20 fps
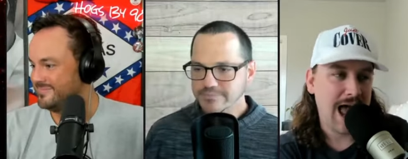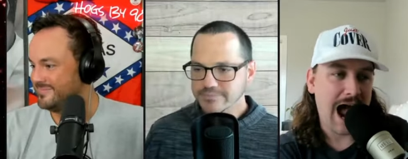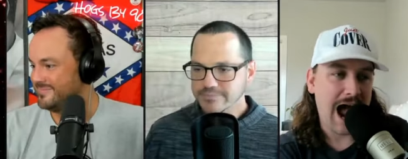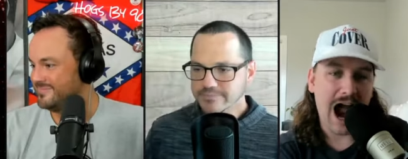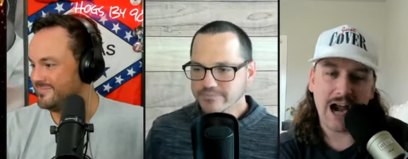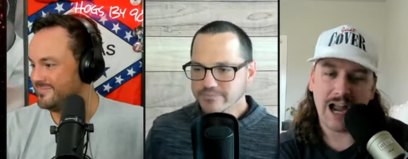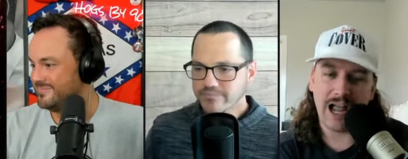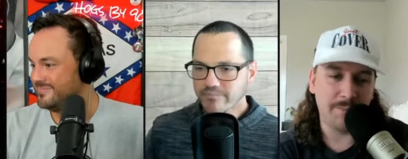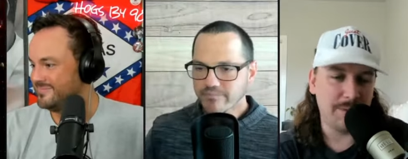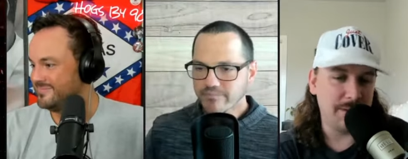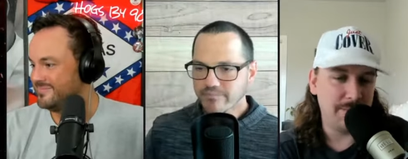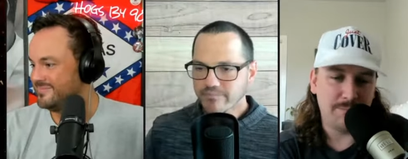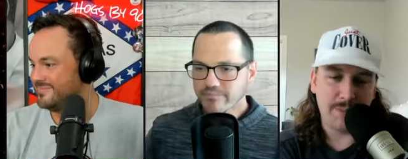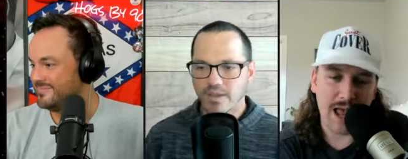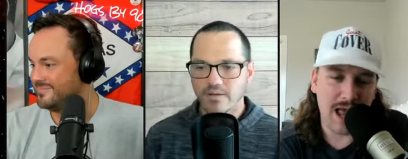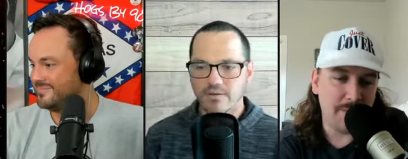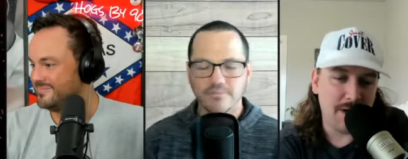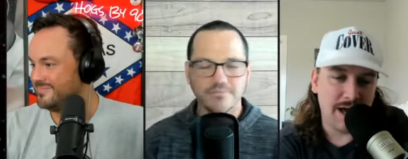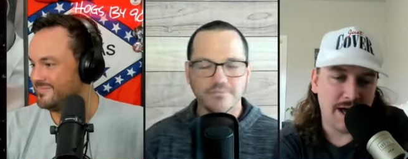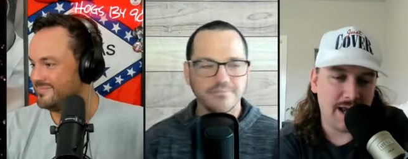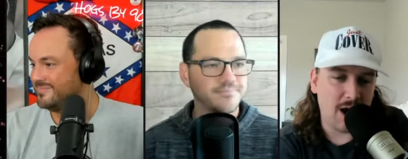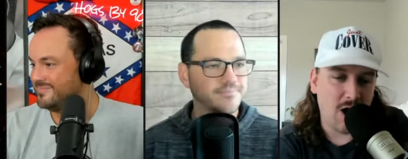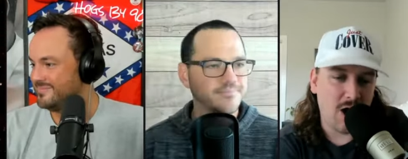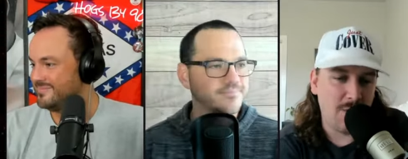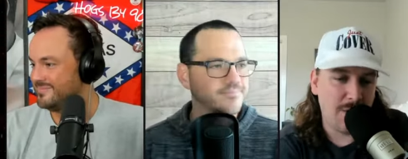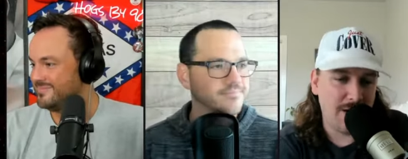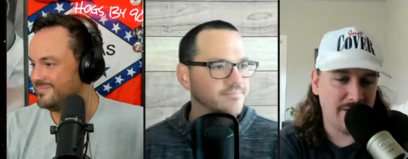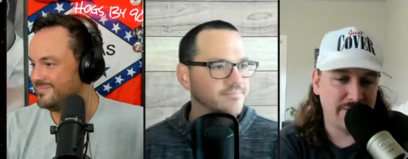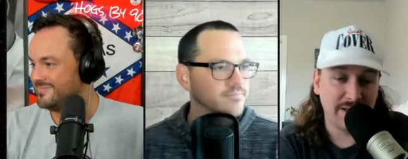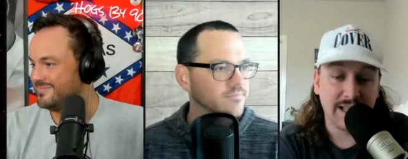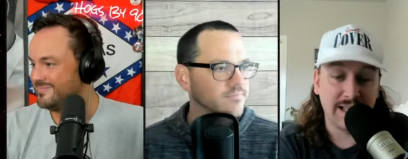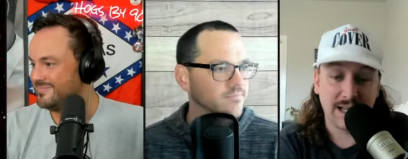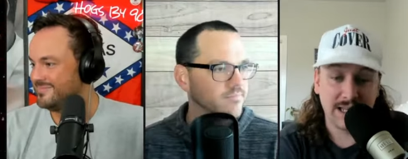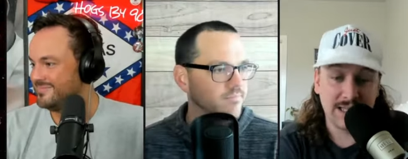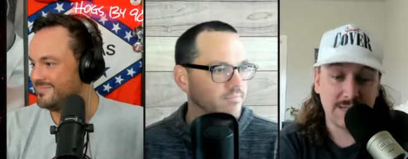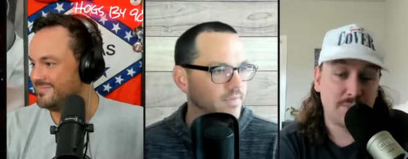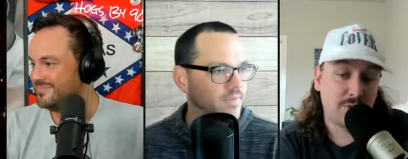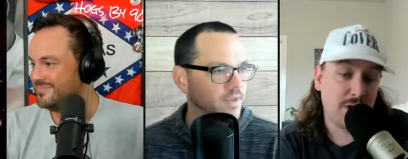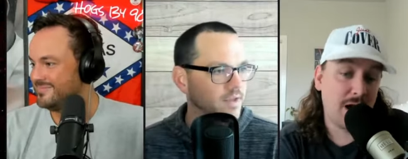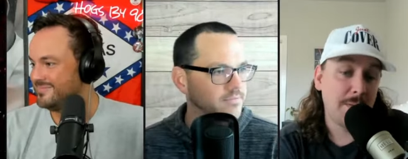Speaker 1: I, I mean, Bama at home, I feel like is
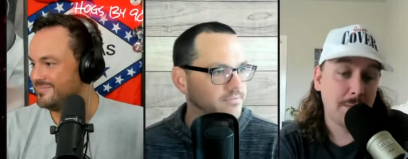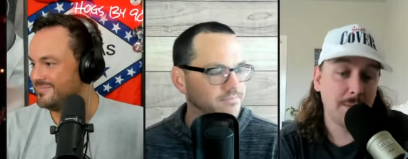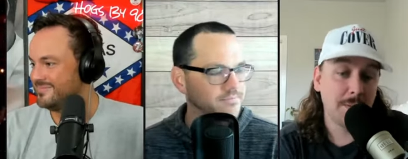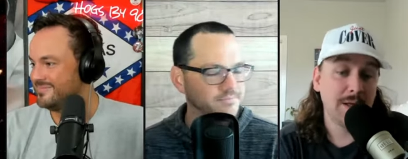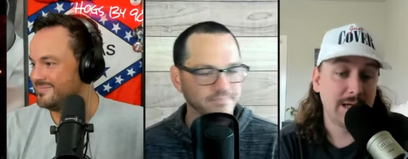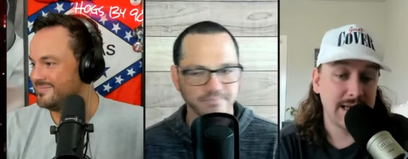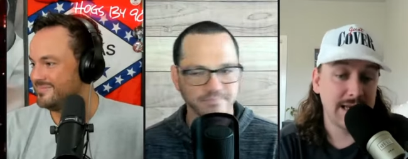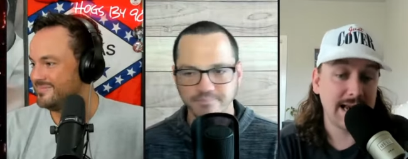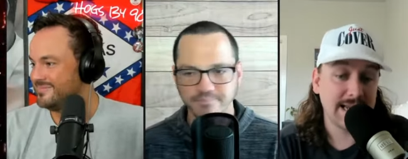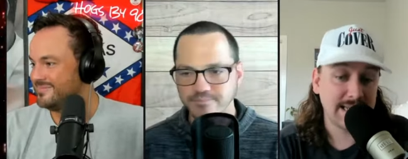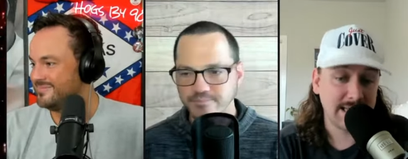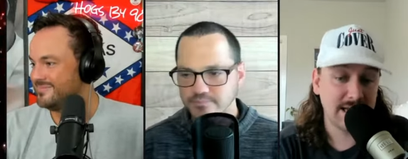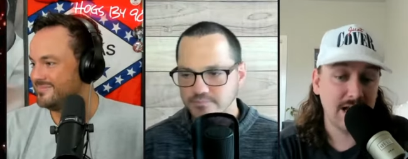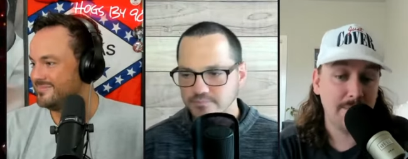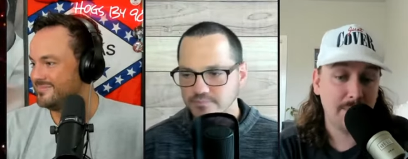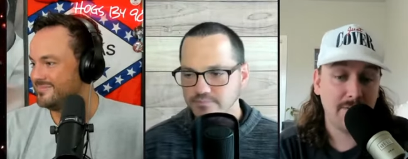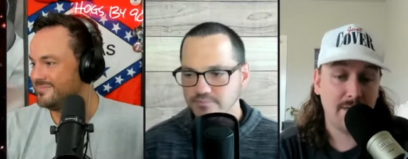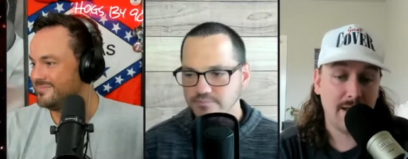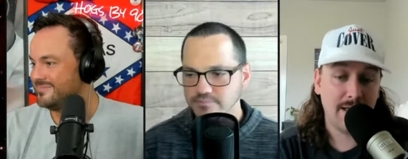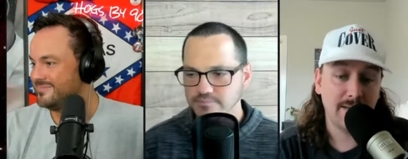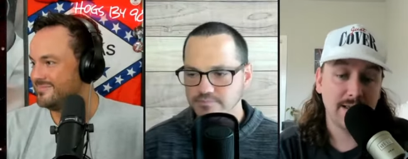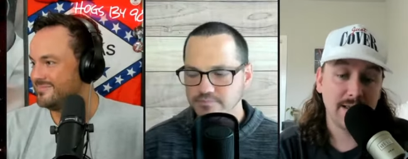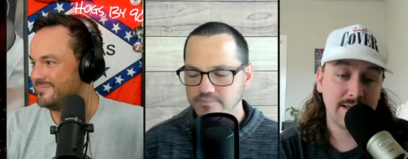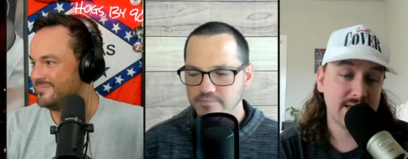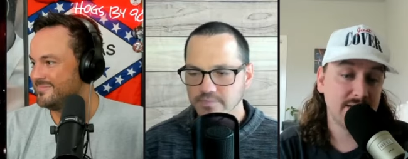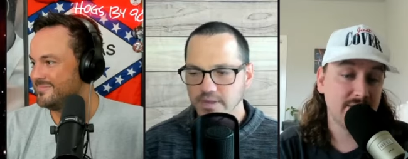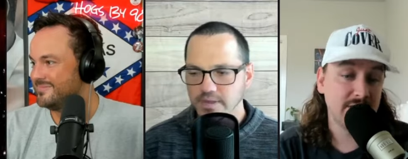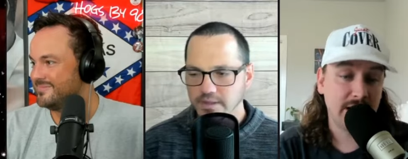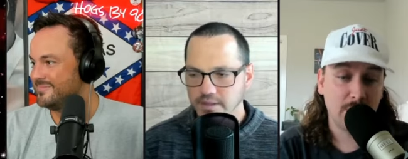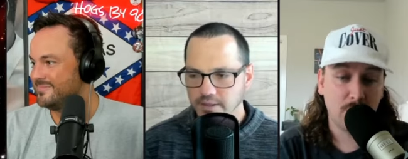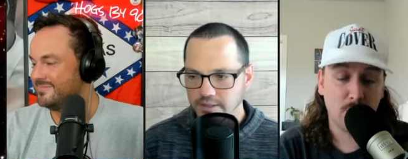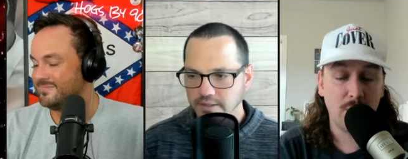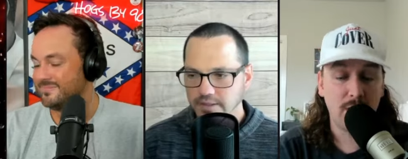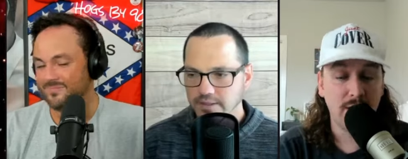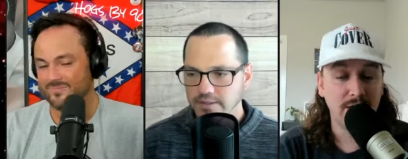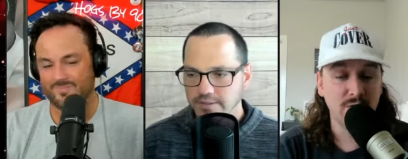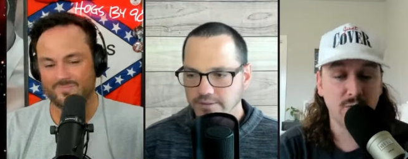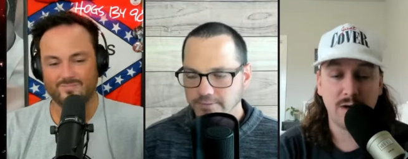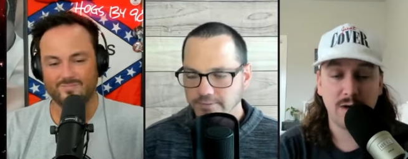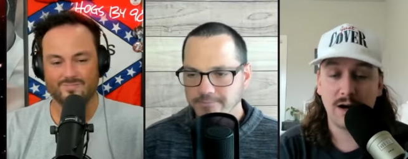probably next up on that list of like ones
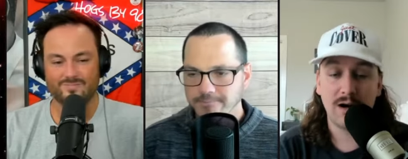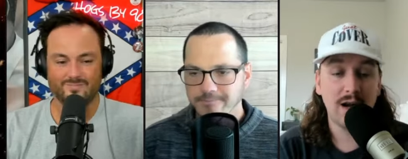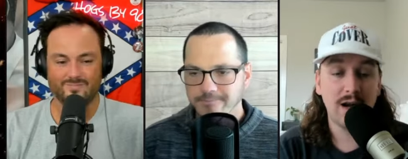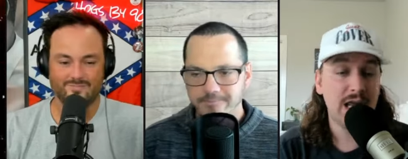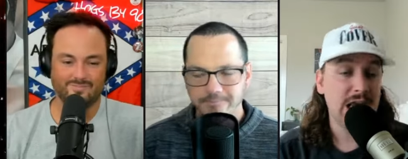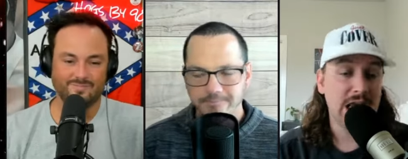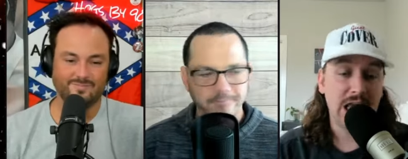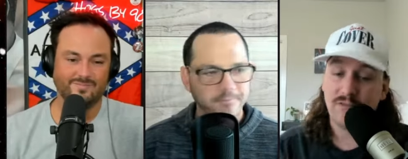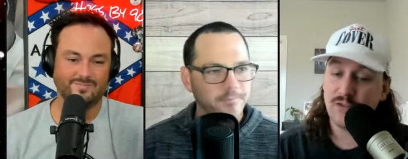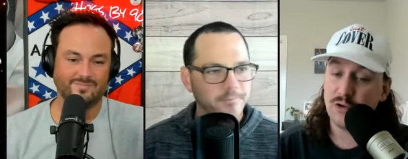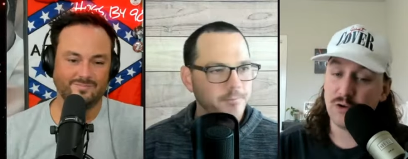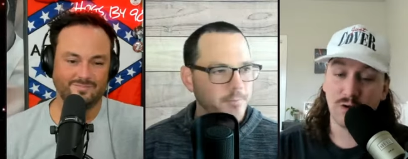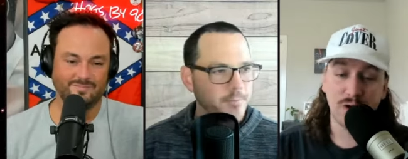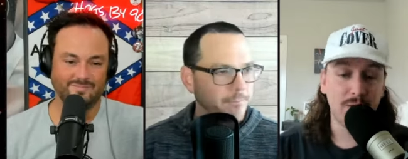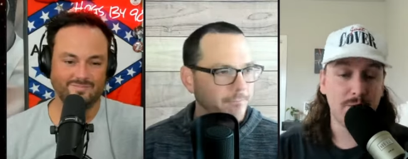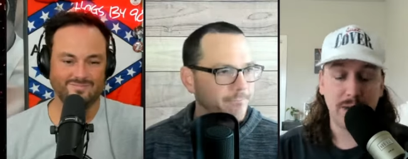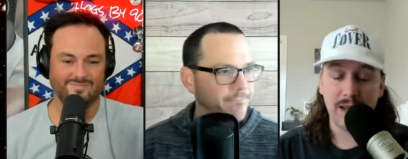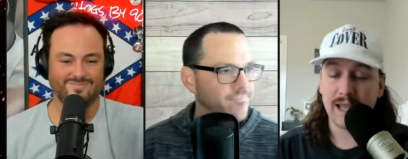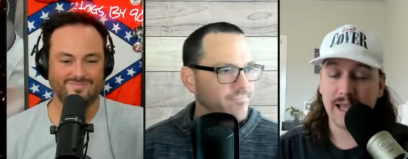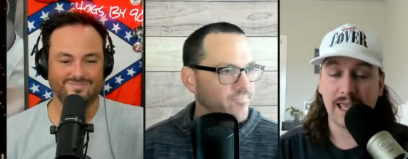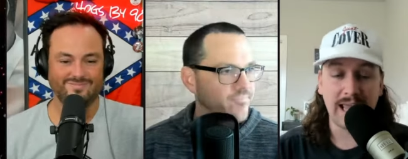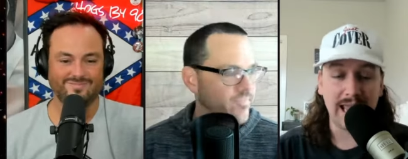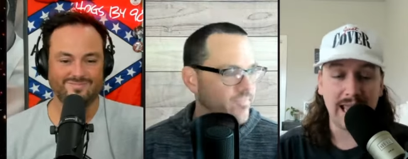where if you could pick